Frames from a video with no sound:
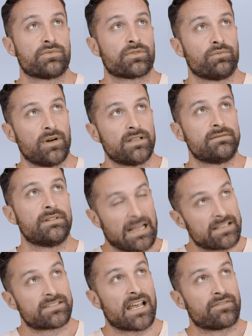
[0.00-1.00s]
with one
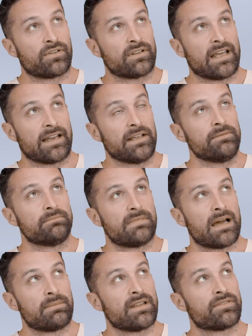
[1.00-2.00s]
insightful lady.
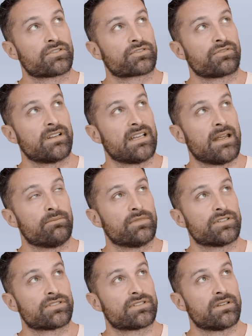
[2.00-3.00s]
I believe her screen name
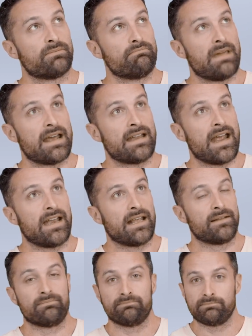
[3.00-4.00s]
was Man
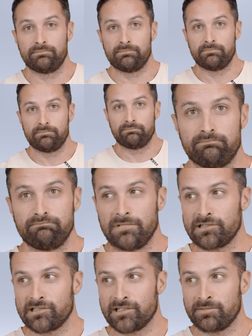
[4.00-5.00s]
Hating
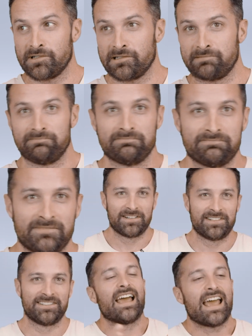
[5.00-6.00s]
Mark Zuckerberg.
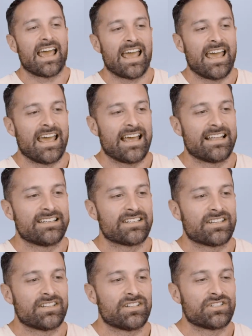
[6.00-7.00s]

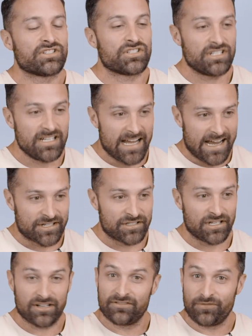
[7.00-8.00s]
And she
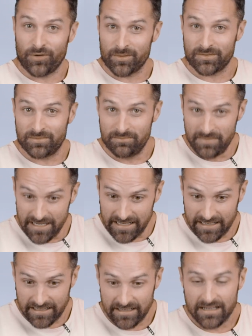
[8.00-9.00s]
actually informed
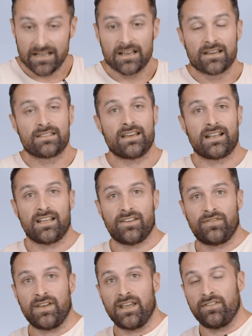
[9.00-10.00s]
me that
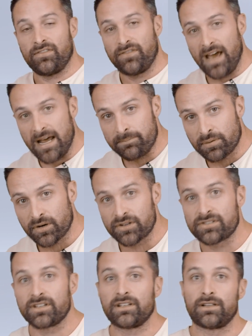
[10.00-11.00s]
if a fat
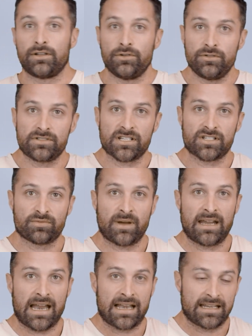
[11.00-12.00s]
person loses
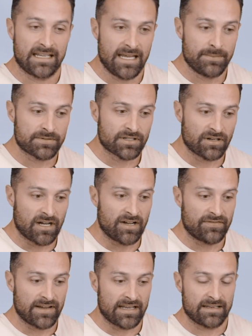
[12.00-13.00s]
weight and keeps it
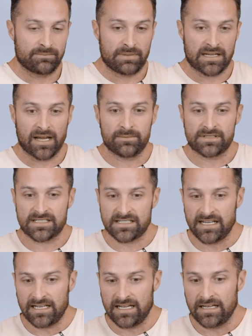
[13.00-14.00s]
off and becomes
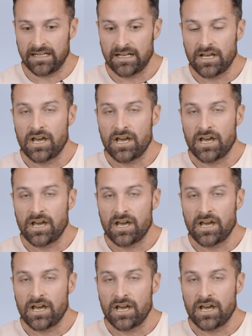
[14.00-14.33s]
skinny,